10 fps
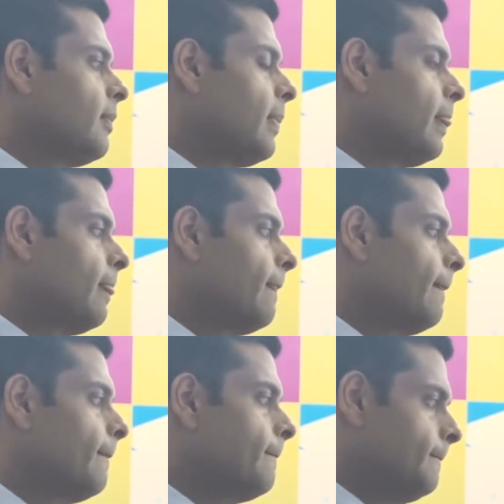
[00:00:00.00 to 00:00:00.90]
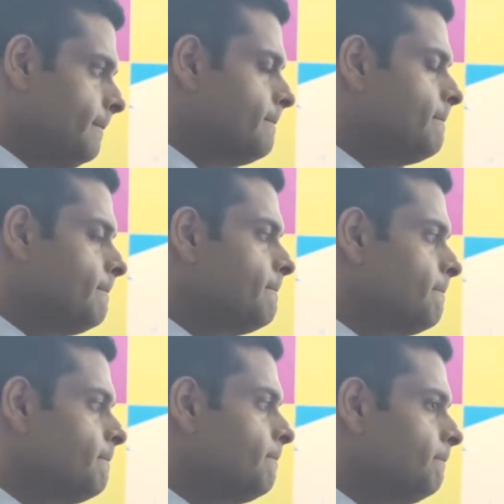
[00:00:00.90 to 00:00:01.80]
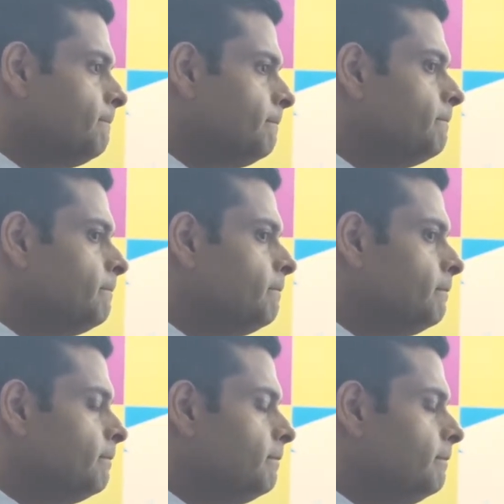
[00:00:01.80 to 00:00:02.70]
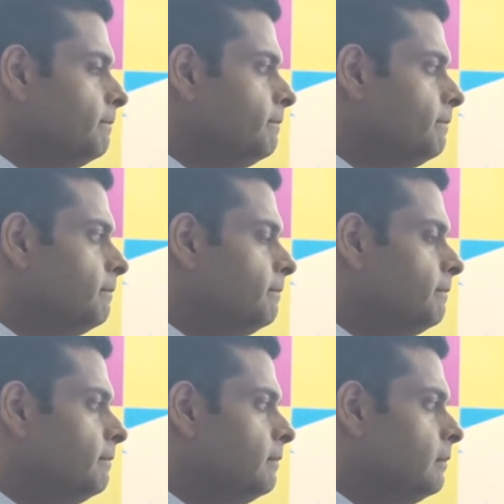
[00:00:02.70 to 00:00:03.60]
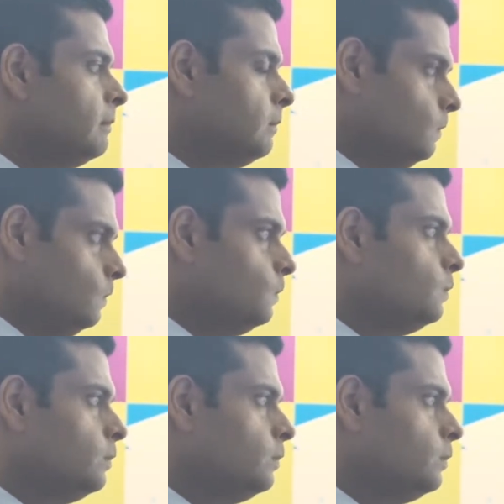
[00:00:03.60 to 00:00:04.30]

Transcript: The person shown says nothing.